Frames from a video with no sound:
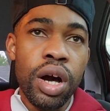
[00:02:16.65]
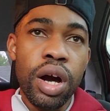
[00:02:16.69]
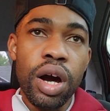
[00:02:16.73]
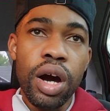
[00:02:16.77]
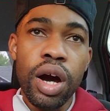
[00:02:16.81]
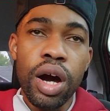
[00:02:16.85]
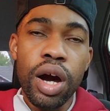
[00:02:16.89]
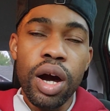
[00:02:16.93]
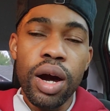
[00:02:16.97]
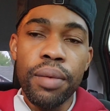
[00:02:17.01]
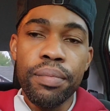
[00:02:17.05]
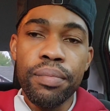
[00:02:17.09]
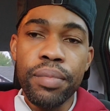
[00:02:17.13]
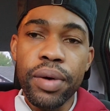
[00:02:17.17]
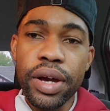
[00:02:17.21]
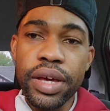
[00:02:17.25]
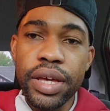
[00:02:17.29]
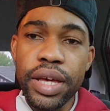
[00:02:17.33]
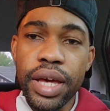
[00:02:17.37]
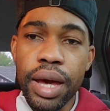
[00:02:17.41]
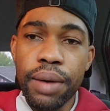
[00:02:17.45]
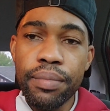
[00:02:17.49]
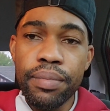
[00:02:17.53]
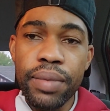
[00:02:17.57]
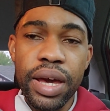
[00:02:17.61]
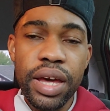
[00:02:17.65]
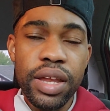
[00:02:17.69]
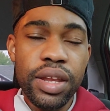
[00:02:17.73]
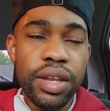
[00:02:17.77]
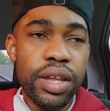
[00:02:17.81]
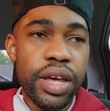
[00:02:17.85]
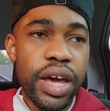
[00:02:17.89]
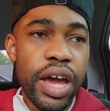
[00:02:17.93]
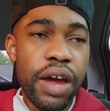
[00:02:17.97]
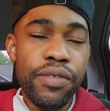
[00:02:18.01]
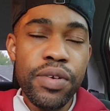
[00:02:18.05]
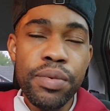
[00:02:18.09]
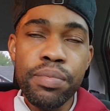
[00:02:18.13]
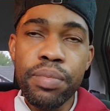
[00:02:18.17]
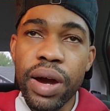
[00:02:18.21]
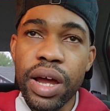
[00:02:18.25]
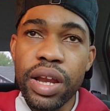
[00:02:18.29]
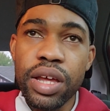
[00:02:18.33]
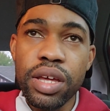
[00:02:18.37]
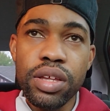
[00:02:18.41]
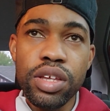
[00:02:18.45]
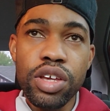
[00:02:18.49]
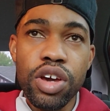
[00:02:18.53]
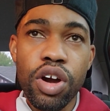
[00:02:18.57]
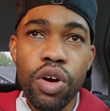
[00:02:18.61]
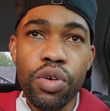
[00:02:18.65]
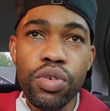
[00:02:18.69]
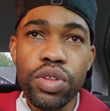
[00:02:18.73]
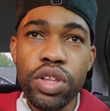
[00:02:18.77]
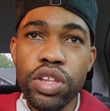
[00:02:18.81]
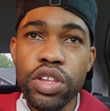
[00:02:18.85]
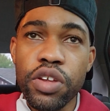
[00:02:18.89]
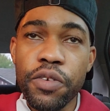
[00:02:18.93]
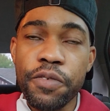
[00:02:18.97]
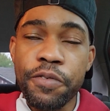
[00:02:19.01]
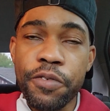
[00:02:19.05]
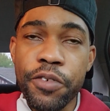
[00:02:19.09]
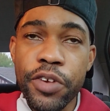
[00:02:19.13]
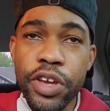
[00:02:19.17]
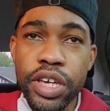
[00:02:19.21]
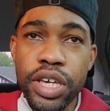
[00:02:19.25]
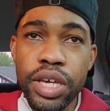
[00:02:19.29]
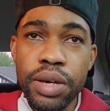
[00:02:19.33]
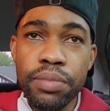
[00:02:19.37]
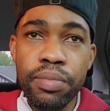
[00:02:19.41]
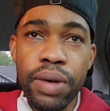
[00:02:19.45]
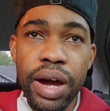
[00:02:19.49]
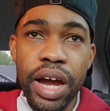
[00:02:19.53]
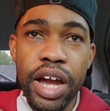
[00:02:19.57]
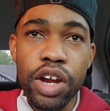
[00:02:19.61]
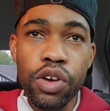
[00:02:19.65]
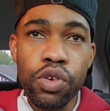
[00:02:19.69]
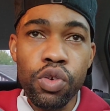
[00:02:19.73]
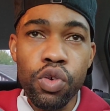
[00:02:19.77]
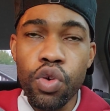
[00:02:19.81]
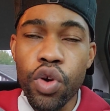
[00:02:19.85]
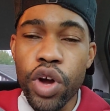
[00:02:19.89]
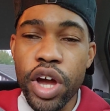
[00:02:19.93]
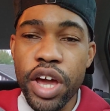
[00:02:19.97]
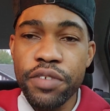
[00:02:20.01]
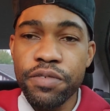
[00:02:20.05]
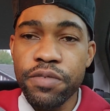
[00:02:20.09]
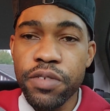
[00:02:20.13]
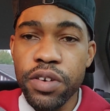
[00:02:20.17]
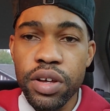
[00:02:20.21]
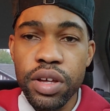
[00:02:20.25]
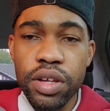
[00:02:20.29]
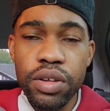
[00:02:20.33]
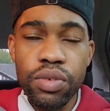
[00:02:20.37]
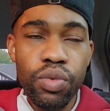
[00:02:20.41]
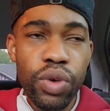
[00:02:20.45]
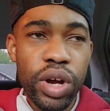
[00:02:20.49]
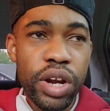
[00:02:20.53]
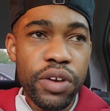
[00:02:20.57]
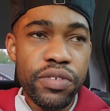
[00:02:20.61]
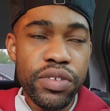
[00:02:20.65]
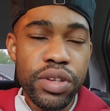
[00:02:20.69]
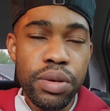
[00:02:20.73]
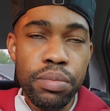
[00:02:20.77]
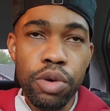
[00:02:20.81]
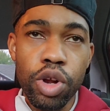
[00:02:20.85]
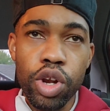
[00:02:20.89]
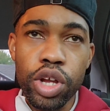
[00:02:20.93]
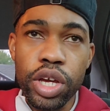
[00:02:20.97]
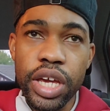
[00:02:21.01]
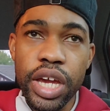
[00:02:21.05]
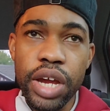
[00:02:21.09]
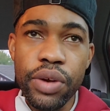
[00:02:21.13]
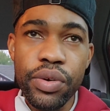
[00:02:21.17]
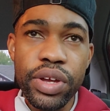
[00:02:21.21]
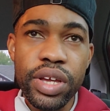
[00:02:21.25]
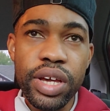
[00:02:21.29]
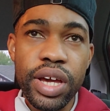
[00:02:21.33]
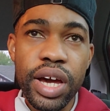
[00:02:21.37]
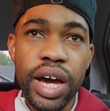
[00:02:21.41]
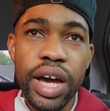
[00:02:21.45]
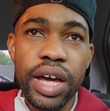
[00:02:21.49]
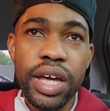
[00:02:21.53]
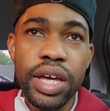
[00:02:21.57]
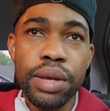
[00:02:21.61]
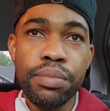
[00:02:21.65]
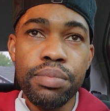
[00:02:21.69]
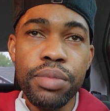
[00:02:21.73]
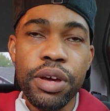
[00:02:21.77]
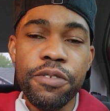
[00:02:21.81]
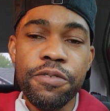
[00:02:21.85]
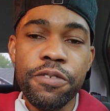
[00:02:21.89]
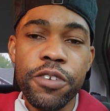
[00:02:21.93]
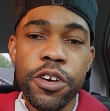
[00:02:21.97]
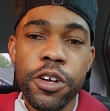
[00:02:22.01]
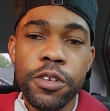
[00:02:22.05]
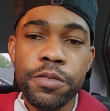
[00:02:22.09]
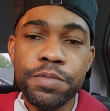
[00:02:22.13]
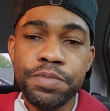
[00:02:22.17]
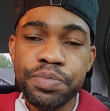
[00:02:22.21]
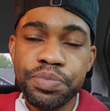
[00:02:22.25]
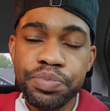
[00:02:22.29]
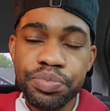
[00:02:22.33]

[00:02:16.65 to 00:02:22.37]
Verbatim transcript: Um, but yeah, man, everybody, yo, the free kick by Gruev, whatever, the Bulgarian guy in midfield,